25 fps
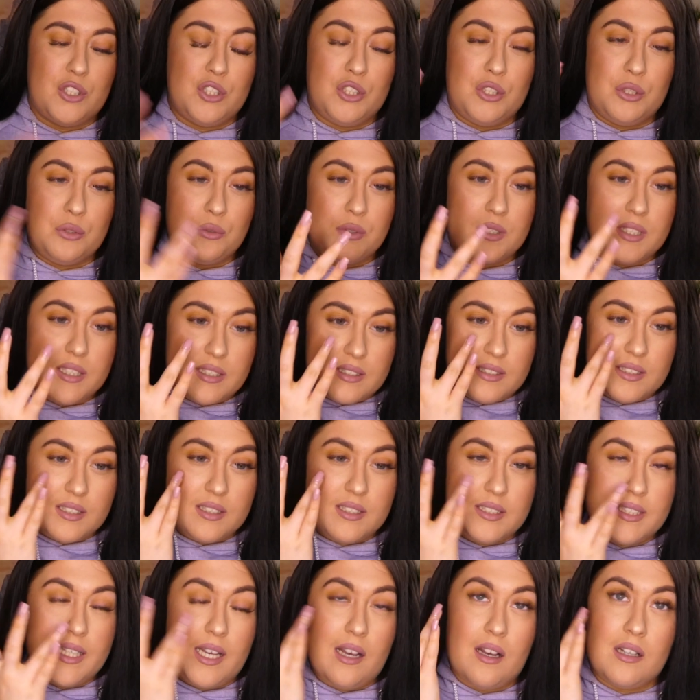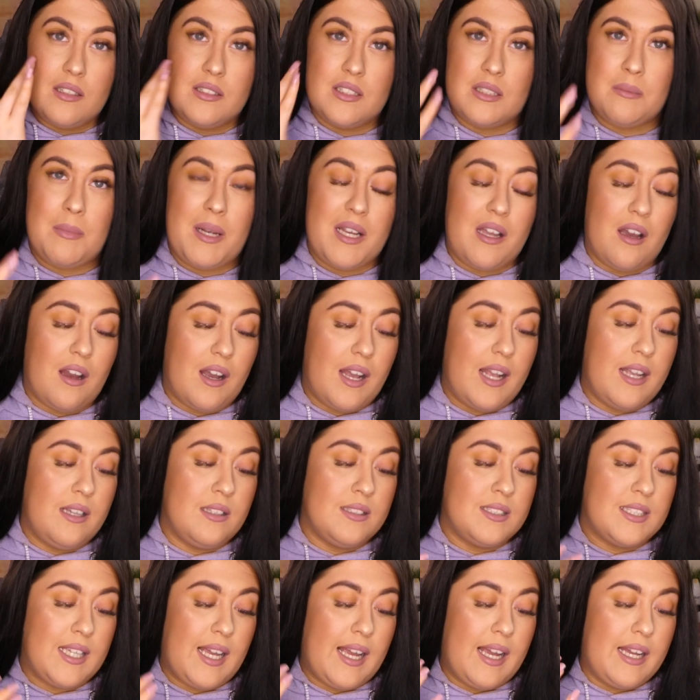to use this to set under my
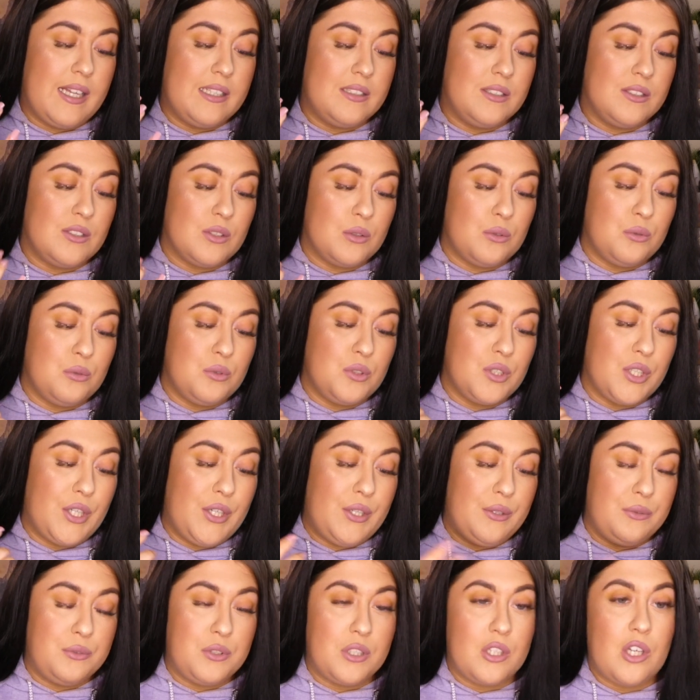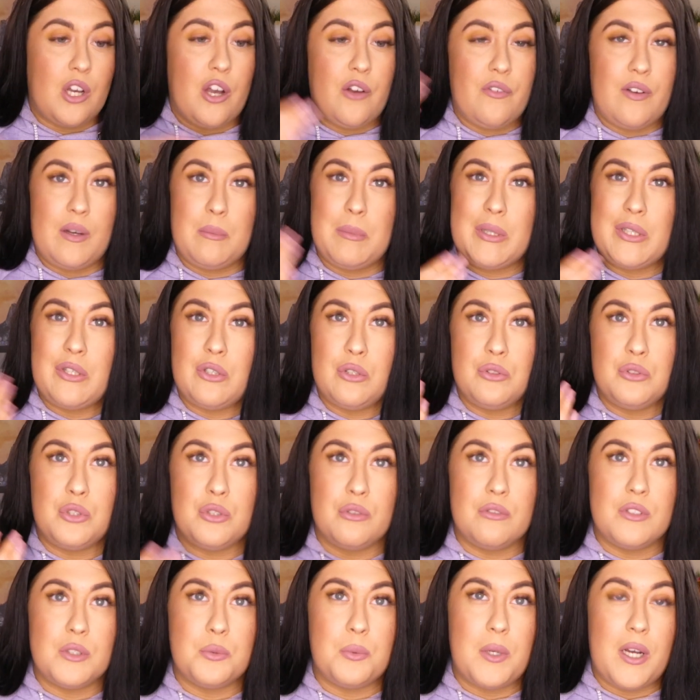eyes and also to carve out my
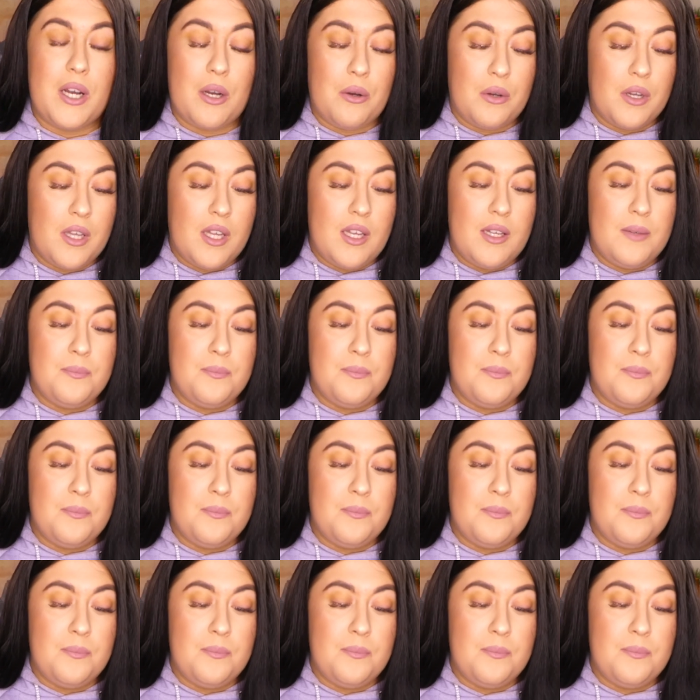contour as well.